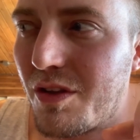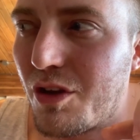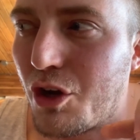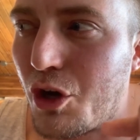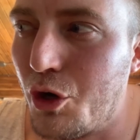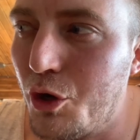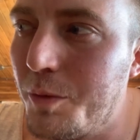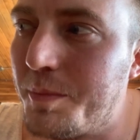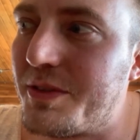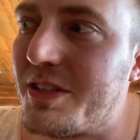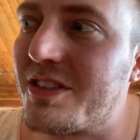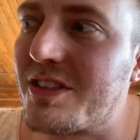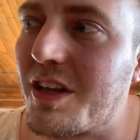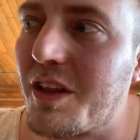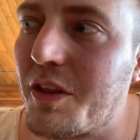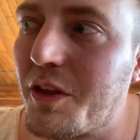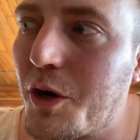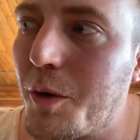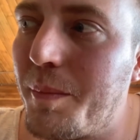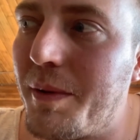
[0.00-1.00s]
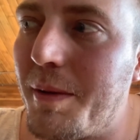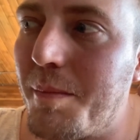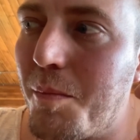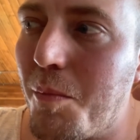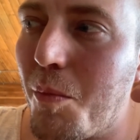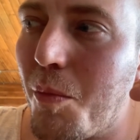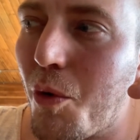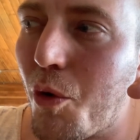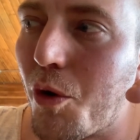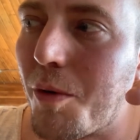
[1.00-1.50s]
Coop's is a little bit
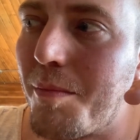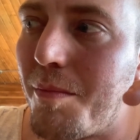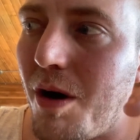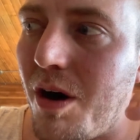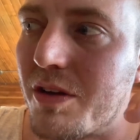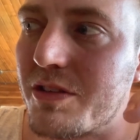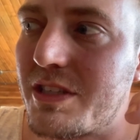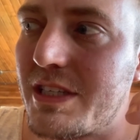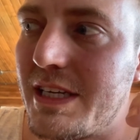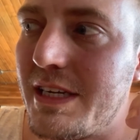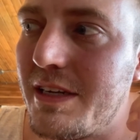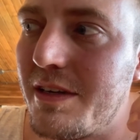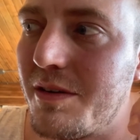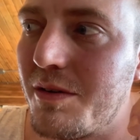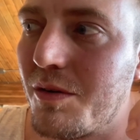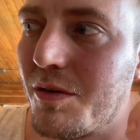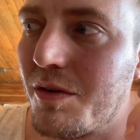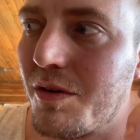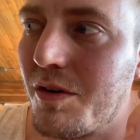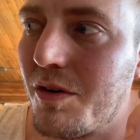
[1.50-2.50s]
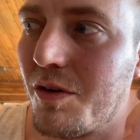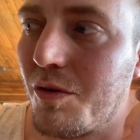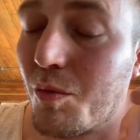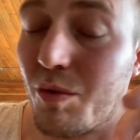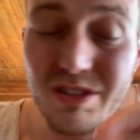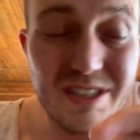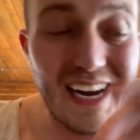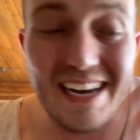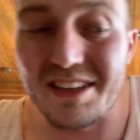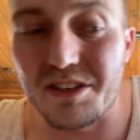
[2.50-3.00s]
more malty,
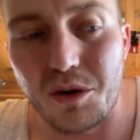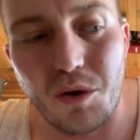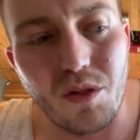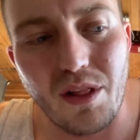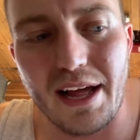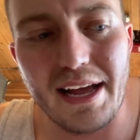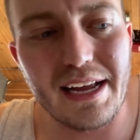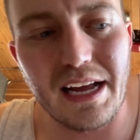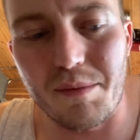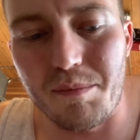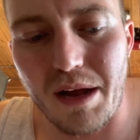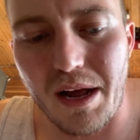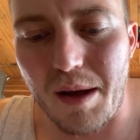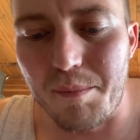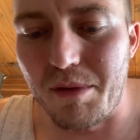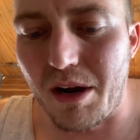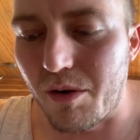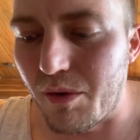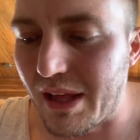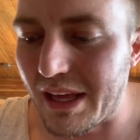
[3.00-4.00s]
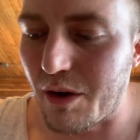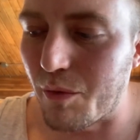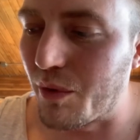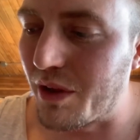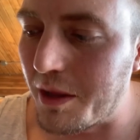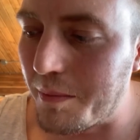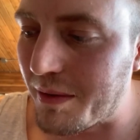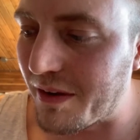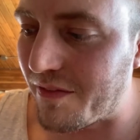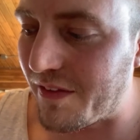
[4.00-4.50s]
which I don't like. I'm not like a
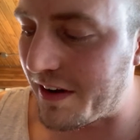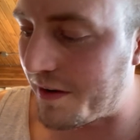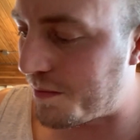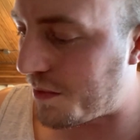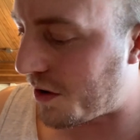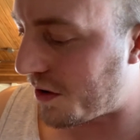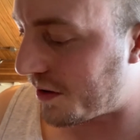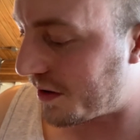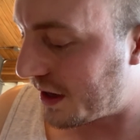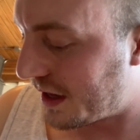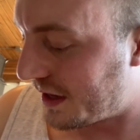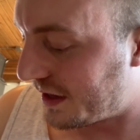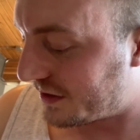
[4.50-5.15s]
really big fan of malt.